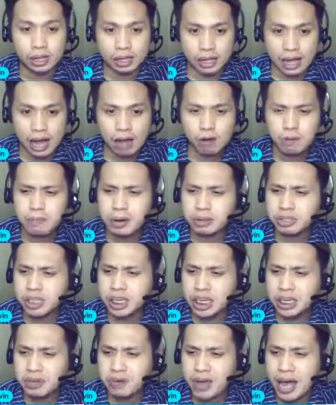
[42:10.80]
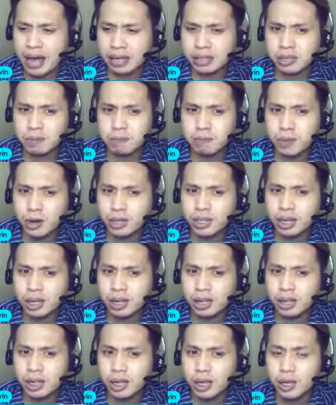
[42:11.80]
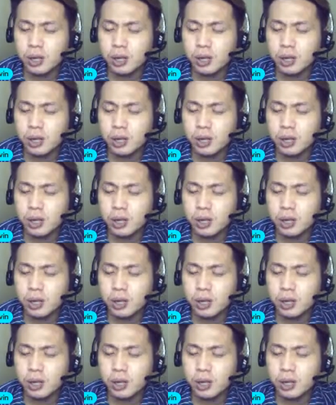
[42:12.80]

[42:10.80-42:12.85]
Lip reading: How about the interactive model?